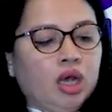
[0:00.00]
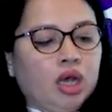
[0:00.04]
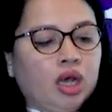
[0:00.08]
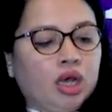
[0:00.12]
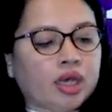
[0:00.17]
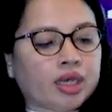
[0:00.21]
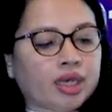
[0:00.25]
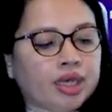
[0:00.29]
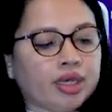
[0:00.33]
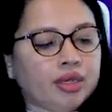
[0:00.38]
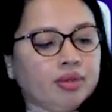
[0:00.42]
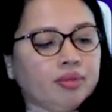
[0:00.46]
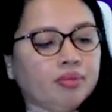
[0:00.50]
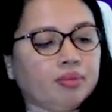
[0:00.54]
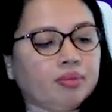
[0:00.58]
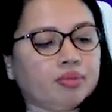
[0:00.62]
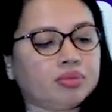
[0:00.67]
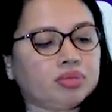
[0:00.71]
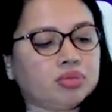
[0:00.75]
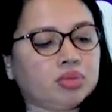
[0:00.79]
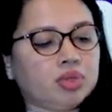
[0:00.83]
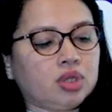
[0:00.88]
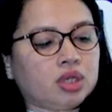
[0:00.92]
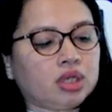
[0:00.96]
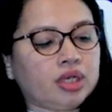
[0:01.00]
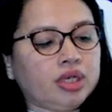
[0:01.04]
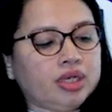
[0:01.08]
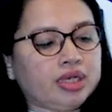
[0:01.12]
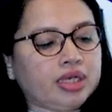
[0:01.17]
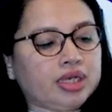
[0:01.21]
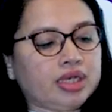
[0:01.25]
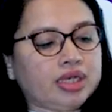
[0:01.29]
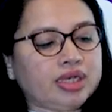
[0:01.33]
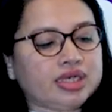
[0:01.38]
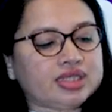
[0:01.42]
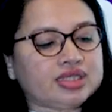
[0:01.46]
Again,
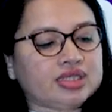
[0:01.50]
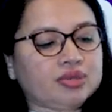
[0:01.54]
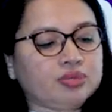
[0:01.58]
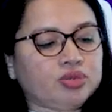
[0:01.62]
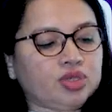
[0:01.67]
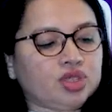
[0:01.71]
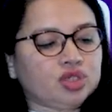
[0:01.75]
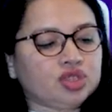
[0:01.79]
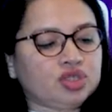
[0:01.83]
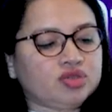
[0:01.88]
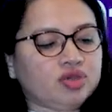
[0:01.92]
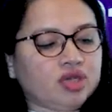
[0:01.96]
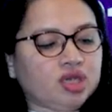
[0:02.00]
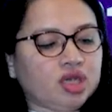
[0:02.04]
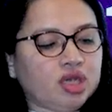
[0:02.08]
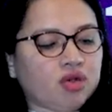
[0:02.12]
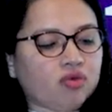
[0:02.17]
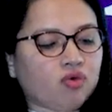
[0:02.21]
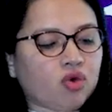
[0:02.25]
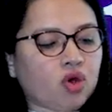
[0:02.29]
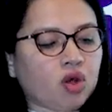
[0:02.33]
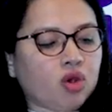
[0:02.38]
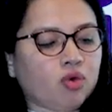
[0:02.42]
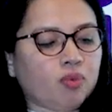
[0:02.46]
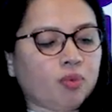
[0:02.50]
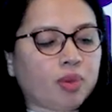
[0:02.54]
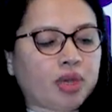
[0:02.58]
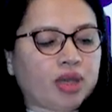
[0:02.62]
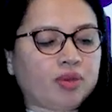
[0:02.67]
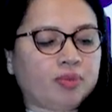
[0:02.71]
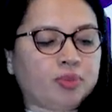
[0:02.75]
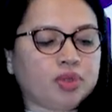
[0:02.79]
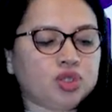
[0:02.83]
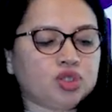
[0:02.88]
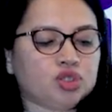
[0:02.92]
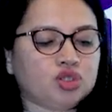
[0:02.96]
clinical examination will involve
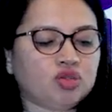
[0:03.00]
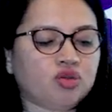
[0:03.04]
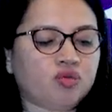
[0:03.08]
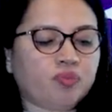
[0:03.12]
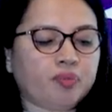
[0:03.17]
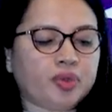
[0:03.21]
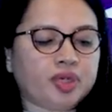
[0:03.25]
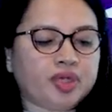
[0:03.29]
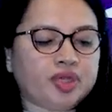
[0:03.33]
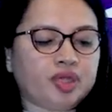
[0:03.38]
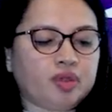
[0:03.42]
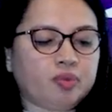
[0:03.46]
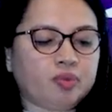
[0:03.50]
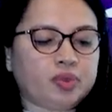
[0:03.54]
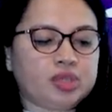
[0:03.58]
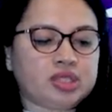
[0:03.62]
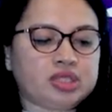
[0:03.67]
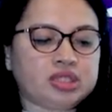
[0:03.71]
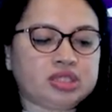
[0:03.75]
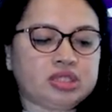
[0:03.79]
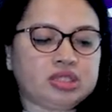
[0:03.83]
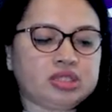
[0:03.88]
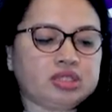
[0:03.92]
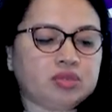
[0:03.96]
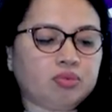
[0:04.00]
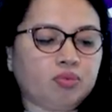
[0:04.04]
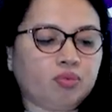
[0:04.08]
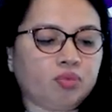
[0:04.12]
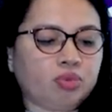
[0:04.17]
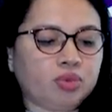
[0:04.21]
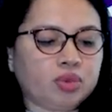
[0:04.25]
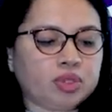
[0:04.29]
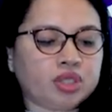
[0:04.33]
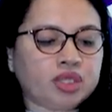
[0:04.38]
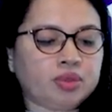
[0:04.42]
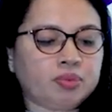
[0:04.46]
palpation of pedal pulses,
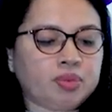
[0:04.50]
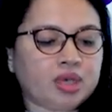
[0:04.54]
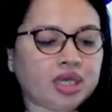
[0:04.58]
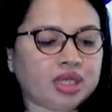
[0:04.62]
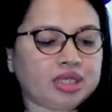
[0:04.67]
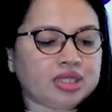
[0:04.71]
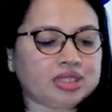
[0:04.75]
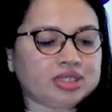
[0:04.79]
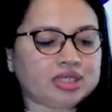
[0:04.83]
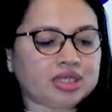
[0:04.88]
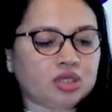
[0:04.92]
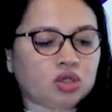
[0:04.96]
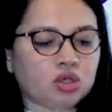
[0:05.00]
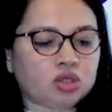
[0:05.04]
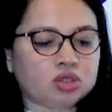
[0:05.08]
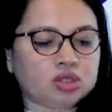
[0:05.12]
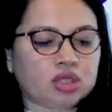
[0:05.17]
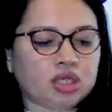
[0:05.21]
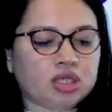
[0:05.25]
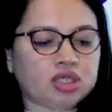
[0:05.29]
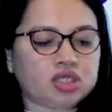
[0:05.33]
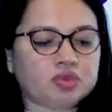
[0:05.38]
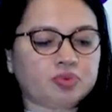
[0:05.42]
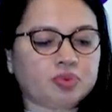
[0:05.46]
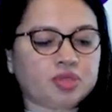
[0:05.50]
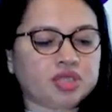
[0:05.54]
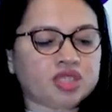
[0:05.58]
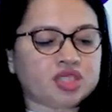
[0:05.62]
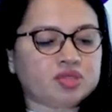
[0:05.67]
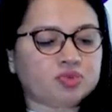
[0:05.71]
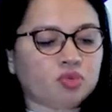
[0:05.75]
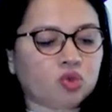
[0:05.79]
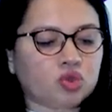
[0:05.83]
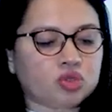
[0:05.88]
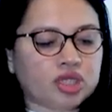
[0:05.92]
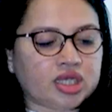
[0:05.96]
tibialis and dorsalis
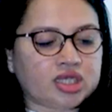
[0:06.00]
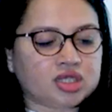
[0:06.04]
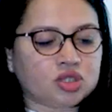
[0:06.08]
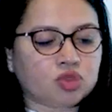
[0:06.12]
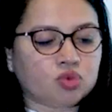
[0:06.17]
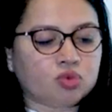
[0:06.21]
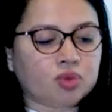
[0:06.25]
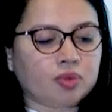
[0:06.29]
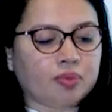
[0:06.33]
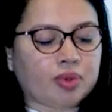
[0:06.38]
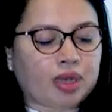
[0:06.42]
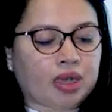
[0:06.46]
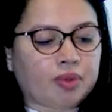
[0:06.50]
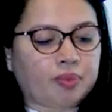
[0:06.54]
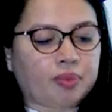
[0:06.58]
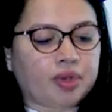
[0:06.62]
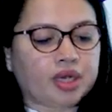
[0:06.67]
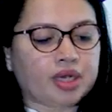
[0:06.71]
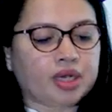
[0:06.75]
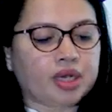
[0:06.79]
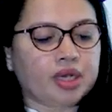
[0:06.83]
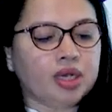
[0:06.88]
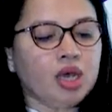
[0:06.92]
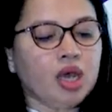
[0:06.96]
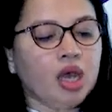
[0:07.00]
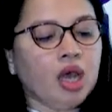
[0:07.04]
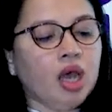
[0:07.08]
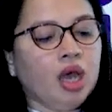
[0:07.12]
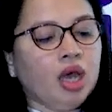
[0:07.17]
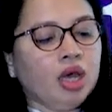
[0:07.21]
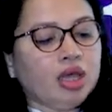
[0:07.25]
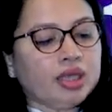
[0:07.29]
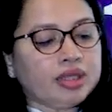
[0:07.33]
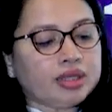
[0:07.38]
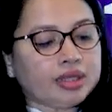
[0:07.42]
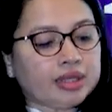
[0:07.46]
pedis both has to be palpated.
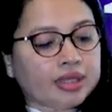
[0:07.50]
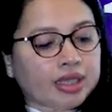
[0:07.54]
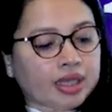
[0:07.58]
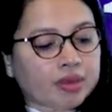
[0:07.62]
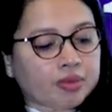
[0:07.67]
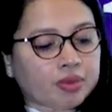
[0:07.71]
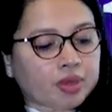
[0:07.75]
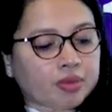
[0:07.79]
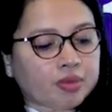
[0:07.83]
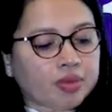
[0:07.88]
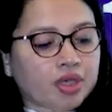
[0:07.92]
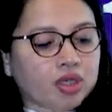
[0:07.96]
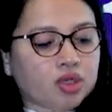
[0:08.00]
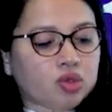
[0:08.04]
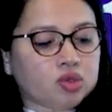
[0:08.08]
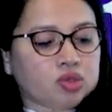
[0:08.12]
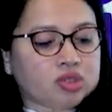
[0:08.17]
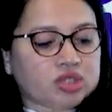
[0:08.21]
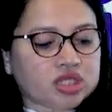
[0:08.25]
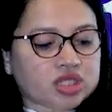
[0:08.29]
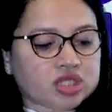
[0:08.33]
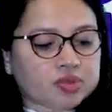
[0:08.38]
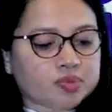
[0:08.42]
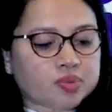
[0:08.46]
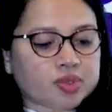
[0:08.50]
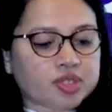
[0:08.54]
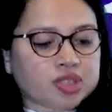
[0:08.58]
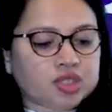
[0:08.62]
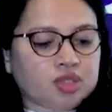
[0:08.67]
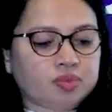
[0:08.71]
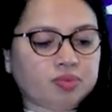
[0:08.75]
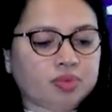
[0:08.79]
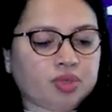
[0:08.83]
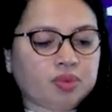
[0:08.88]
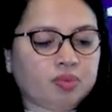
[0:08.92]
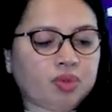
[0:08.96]
There may be around
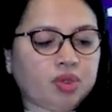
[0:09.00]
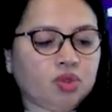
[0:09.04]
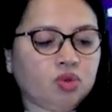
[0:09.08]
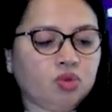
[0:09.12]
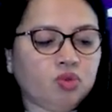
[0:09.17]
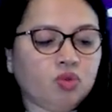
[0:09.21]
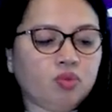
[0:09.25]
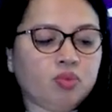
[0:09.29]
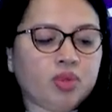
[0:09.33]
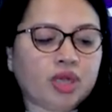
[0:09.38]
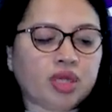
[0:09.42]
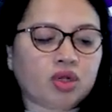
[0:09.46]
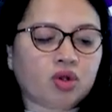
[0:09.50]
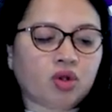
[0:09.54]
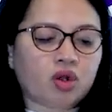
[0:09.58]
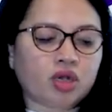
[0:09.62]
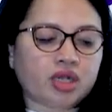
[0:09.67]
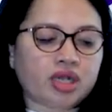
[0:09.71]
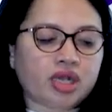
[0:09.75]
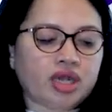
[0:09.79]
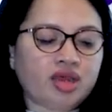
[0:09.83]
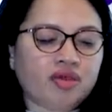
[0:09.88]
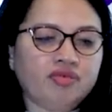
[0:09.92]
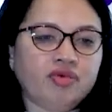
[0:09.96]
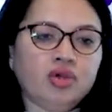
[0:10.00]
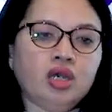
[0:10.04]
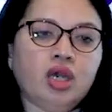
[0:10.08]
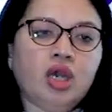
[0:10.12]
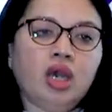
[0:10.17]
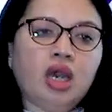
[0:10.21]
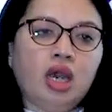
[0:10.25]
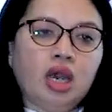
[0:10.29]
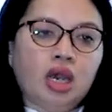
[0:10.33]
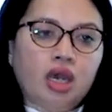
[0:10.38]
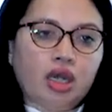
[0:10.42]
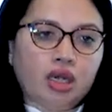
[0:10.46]
6% people who may not have
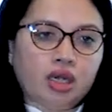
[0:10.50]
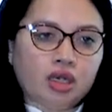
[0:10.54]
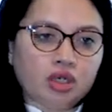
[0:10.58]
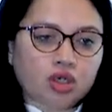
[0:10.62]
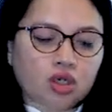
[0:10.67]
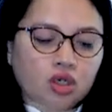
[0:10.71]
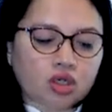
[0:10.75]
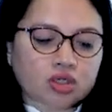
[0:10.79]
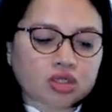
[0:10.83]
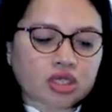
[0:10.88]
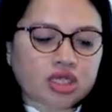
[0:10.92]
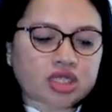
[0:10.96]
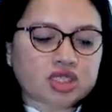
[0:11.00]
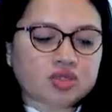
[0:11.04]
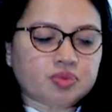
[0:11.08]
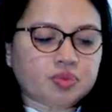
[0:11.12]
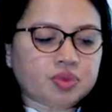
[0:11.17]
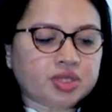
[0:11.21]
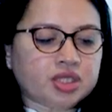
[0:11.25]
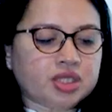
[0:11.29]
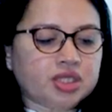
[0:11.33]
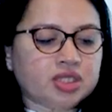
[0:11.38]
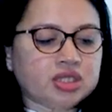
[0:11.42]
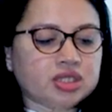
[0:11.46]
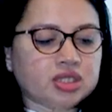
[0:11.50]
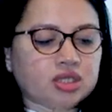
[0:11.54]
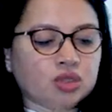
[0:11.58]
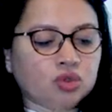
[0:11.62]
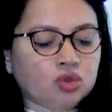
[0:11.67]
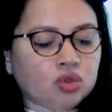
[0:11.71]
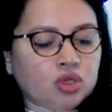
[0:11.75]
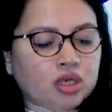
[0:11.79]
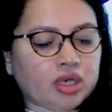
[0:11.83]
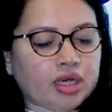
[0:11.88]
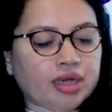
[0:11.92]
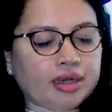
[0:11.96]
dorsalis pedis
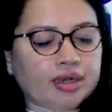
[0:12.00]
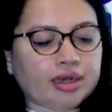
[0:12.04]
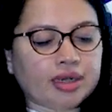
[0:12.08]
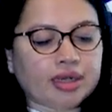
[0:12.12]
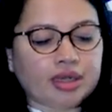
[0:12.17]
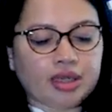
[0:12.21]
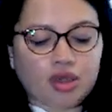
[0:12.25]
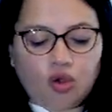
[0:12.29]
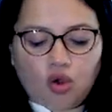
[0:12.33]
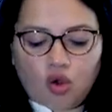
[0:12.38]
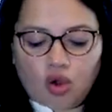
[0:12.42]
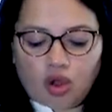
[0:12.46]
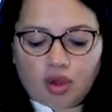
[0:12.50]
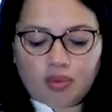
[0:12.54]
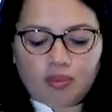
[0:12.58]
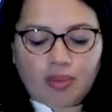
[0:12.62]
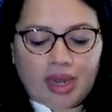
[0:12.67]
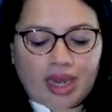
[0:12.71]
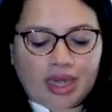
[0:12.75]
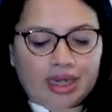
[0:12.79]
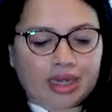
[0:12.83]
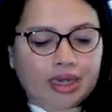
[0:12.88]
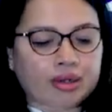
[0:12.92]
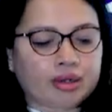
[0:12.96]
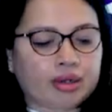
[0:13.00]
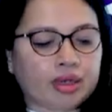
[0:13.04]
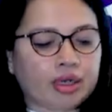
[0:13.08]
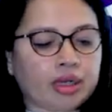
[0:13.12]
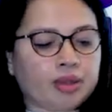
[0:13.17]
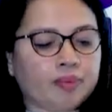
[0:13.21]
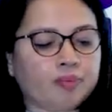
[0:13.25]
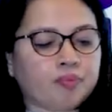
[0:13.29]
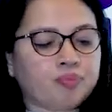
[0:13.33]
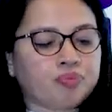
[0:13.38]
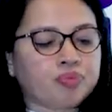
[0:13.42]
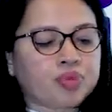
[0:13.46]
unilaterally or bilaterally.